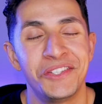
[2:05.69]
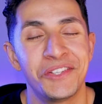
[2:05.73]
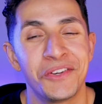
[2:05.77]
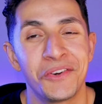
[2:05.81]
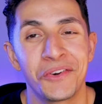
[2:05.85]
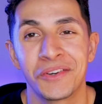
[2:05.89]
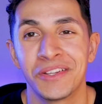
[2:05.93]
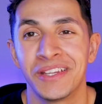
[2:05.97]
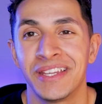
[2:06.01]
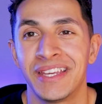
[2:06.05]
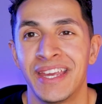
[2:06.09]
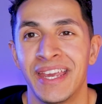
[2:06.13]
you
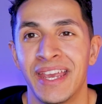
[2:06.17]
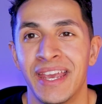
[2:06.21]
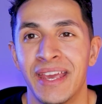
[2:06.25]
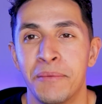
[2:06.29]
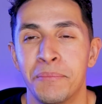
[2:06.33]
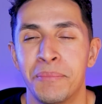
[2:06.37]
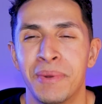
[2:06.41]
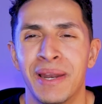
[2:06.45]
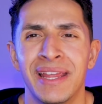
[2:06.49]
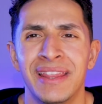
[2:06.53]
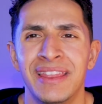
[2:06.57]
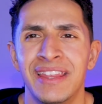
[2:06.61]
totally
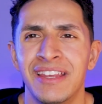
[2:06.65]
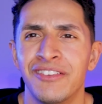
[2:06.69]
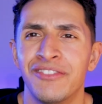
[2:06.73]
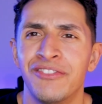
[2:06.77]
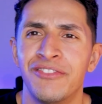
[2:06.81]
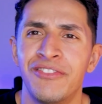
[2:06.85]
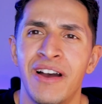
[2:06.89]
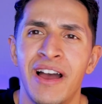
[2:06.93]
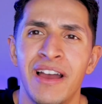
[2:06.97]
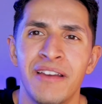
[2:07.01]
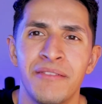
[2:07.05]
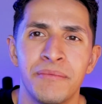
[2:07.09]
can, but I think
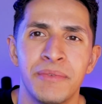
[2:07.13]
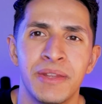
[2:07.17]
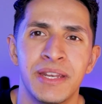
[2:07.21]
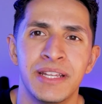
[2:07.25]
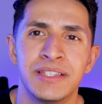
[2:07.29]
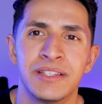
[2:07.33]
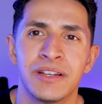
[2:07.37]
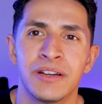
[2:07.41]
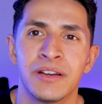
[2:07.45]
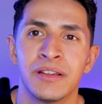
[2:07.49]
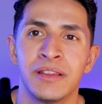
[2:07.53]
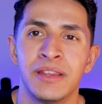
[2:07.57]
5
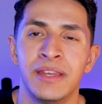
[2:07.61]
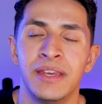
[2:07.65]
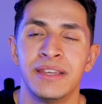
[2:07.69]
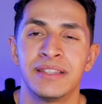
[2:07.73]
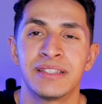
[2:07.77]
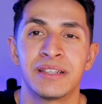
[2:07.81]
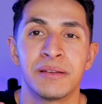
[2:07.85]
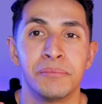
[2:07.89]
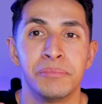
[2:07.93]
minutes early is